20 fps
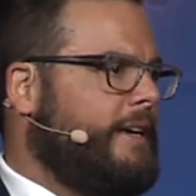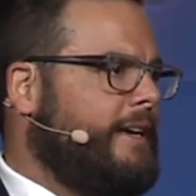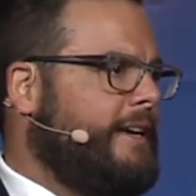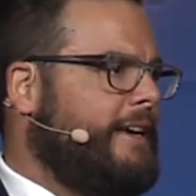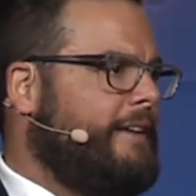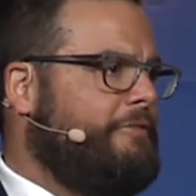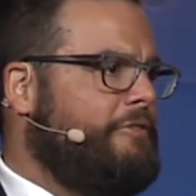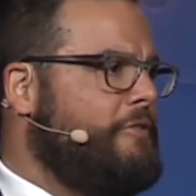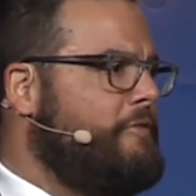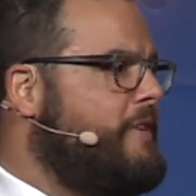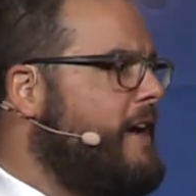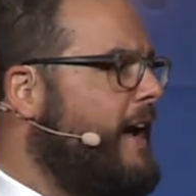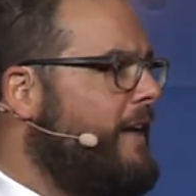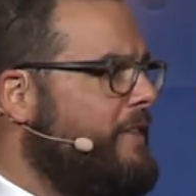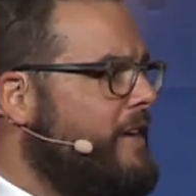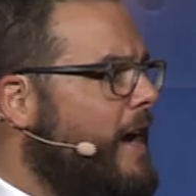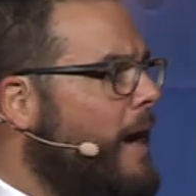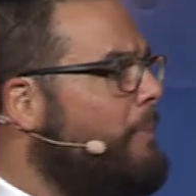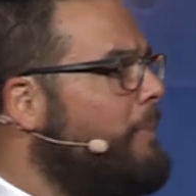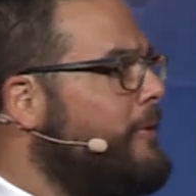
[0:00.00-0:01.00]
if you've got
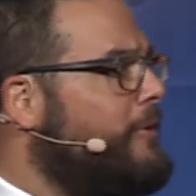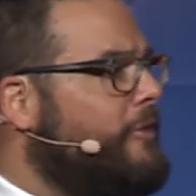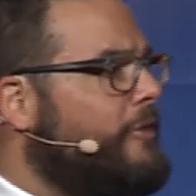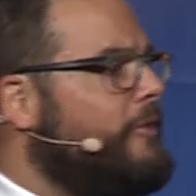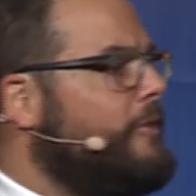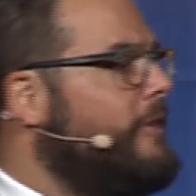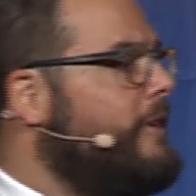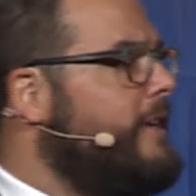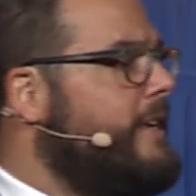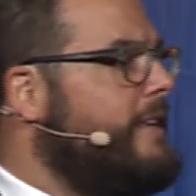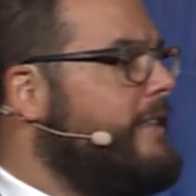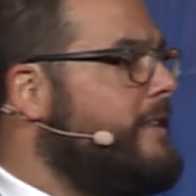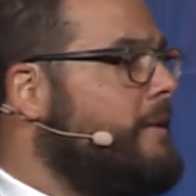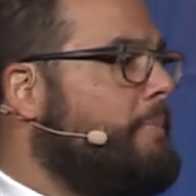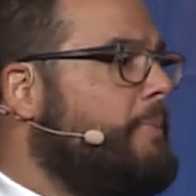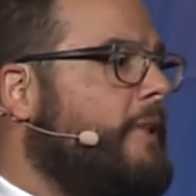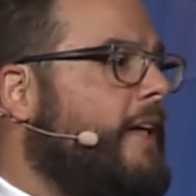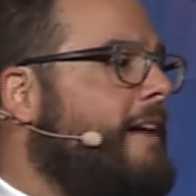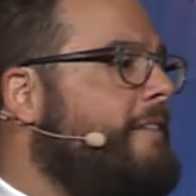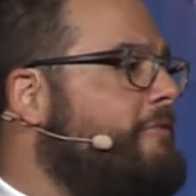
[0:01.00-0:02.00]
the opportunity in the
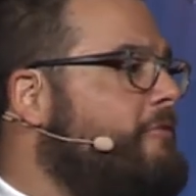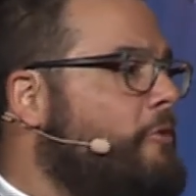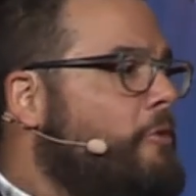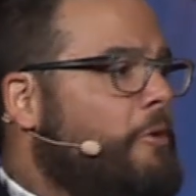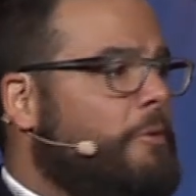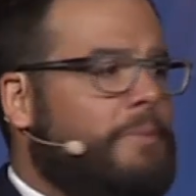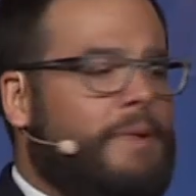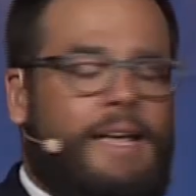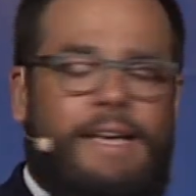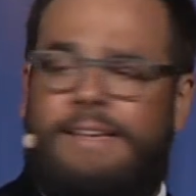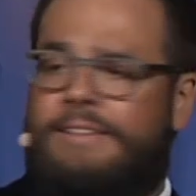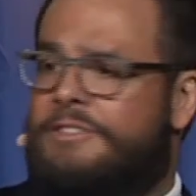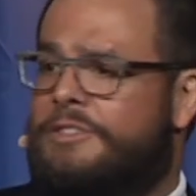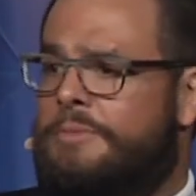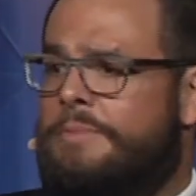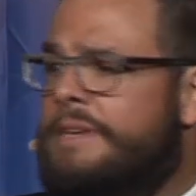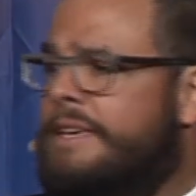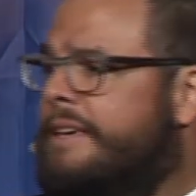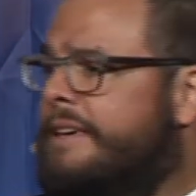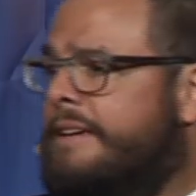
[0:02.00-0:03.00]
platform like
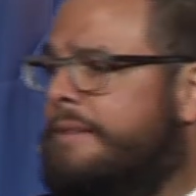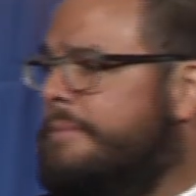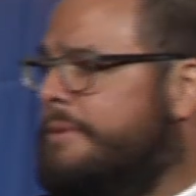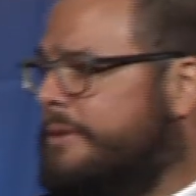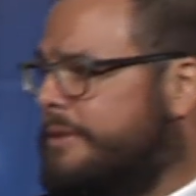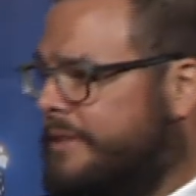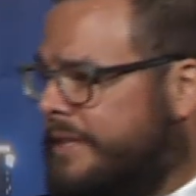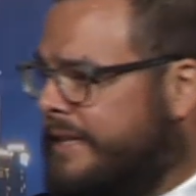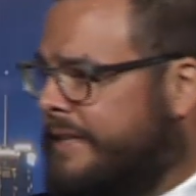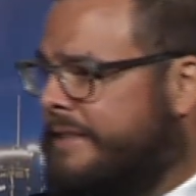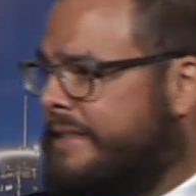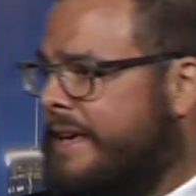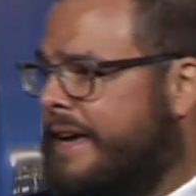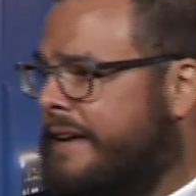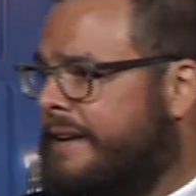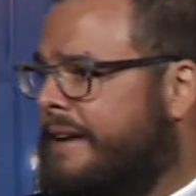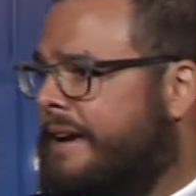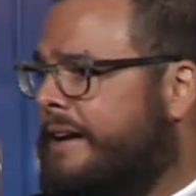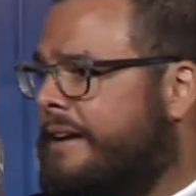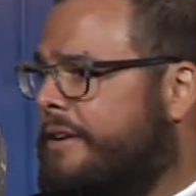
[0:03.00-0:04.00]
Jimmy Kimmel did
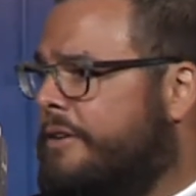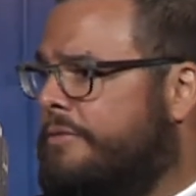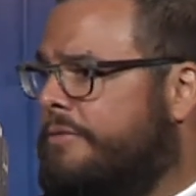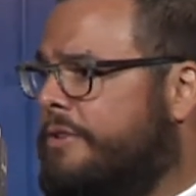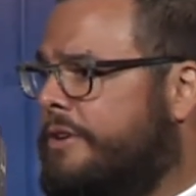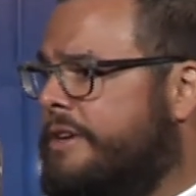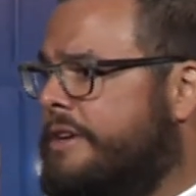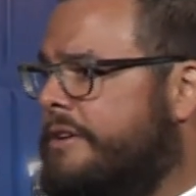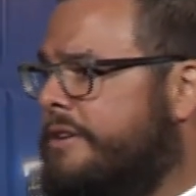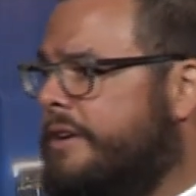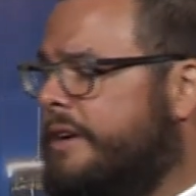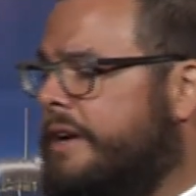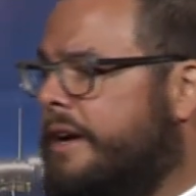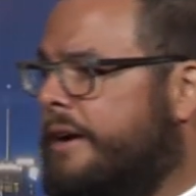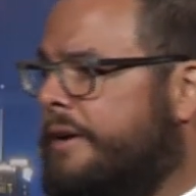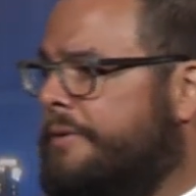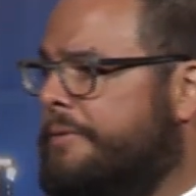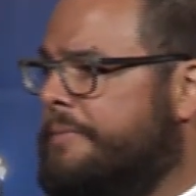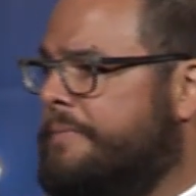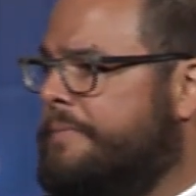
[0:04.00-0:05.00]
that night over a year ago.